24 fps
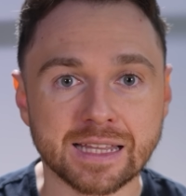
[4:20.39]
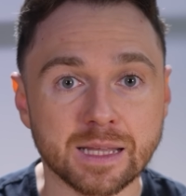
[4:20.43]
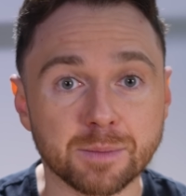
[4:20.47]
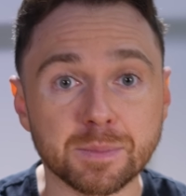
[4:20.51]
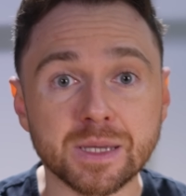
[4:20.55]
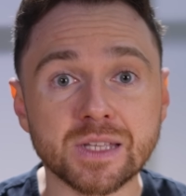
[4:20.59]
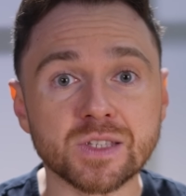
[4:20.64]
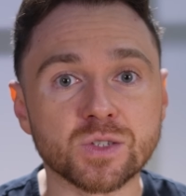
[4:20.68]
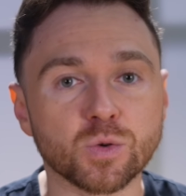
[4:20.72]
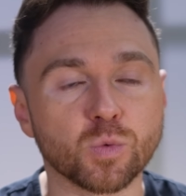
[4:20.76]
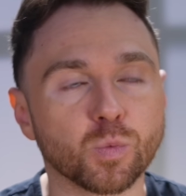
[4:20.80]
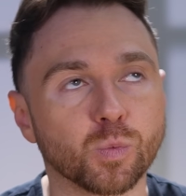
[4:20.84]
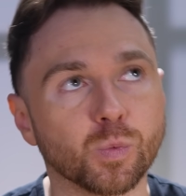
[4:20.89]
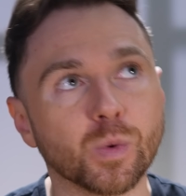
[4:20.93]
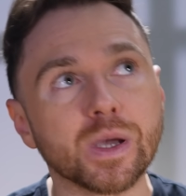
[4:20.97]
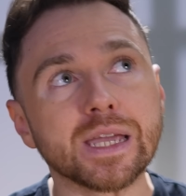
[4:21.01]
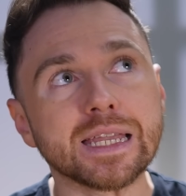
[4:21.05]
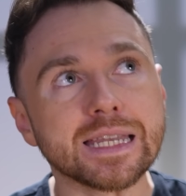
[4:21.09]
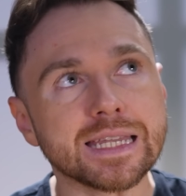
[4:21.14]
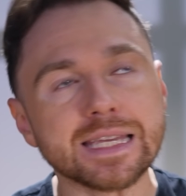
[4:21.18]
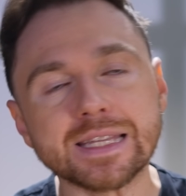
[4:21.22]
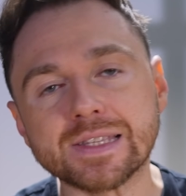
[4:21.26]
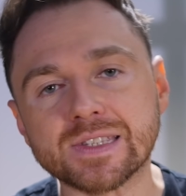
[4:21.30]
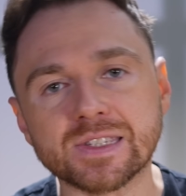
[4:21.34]
That means
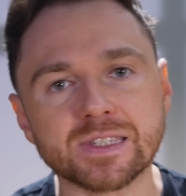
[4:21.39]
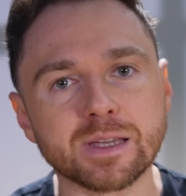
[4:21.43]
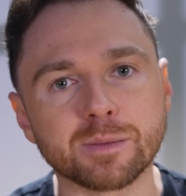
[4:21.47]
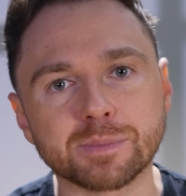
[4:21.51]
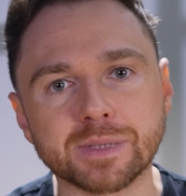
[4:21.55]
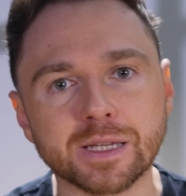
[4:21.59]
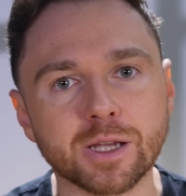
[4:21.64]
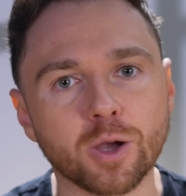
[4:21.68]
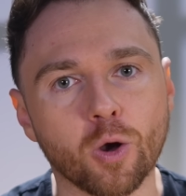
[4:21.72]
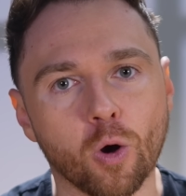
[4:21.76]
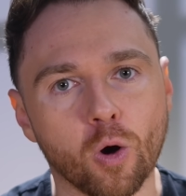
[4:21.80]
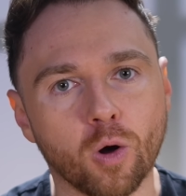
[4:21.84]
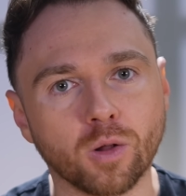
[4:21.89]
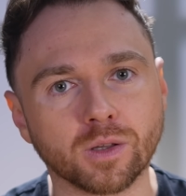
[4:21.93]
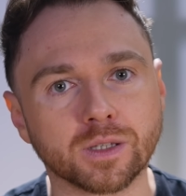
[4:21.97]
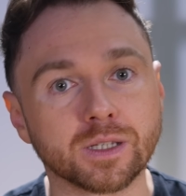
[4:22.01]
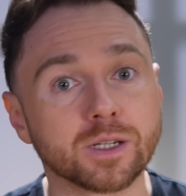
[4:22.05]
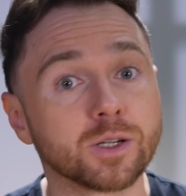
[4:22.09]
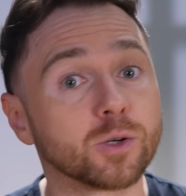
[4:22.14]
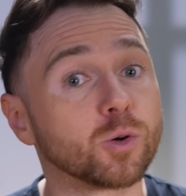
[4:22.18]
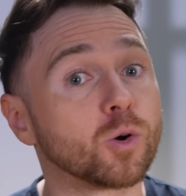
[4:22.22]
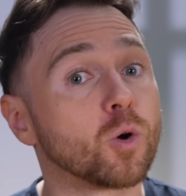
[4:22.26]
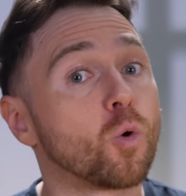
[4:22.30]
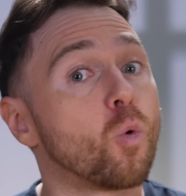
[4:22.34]
we need something called
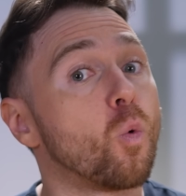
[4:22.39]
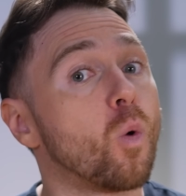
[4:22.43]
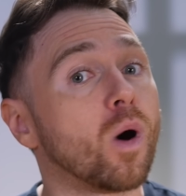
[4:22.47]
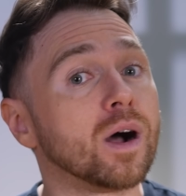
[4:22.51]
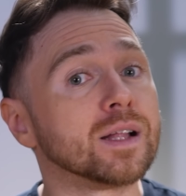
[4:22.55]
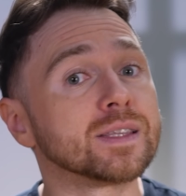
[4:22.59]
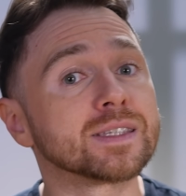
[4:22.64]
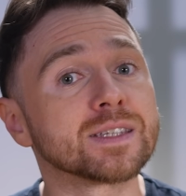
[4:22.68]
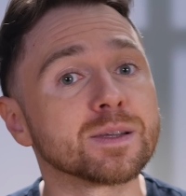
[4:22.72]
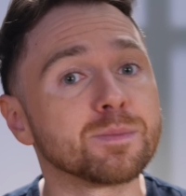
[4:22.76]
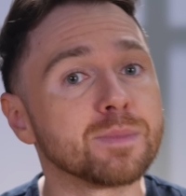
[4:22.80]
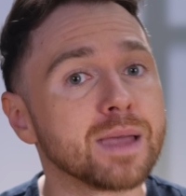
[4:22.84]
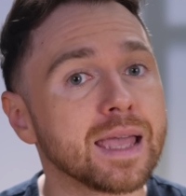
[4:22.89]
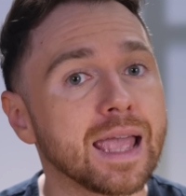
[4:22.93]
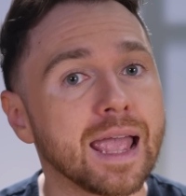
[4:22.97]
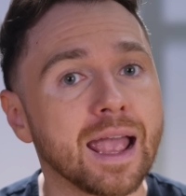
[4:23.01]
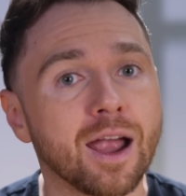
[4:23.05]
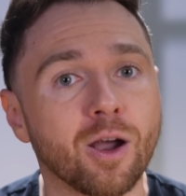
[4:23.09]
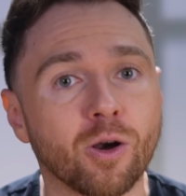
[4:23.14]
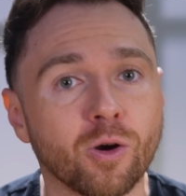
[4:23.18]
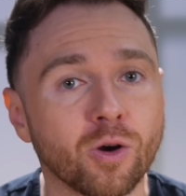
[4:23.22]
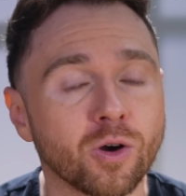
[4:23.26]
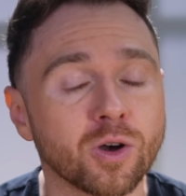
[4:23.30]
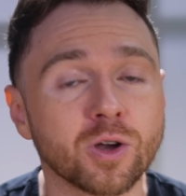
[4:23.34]
quantum
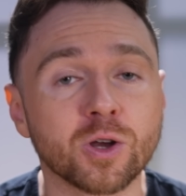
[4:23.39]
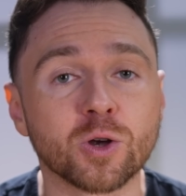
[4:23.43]
error